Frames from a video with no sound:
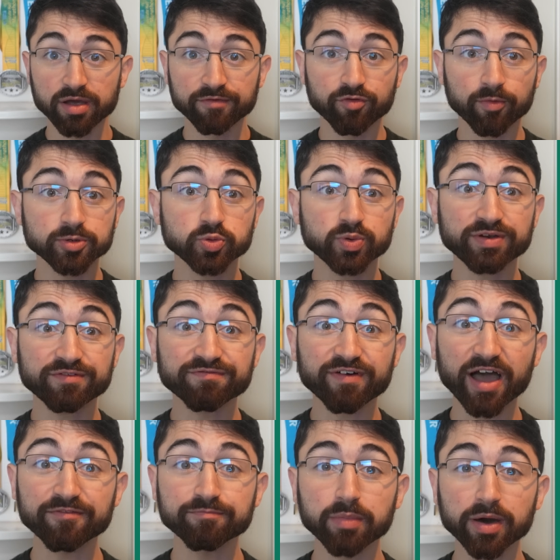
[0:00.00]
for between
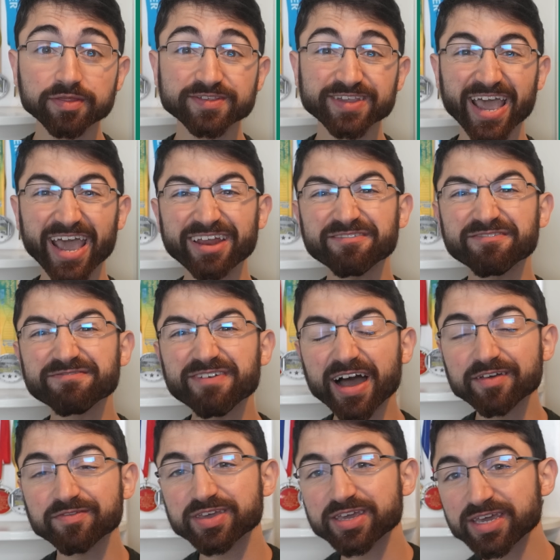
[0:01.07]
5 months and
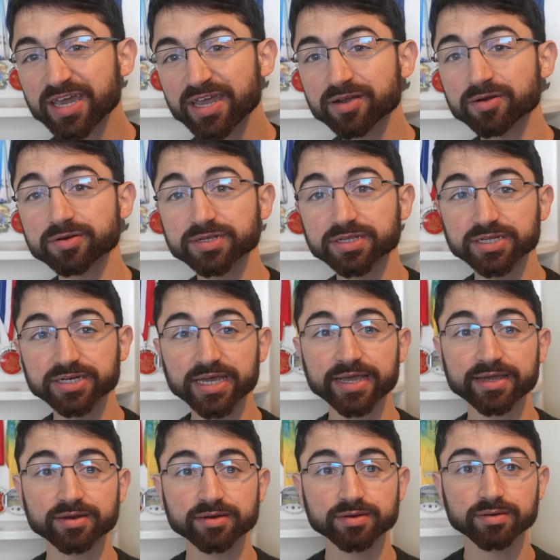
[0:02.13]
5 years to
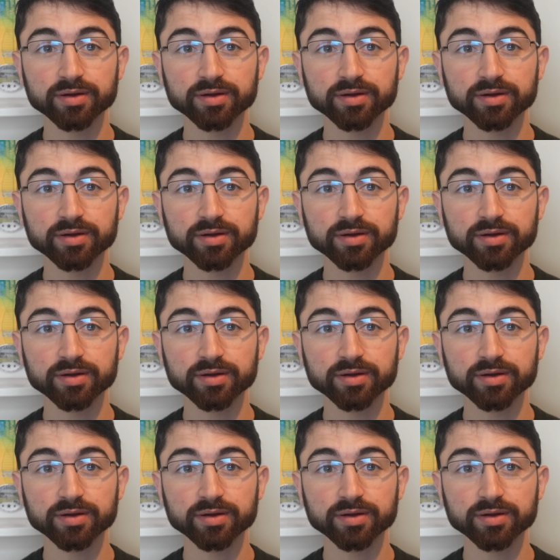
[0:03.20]
date,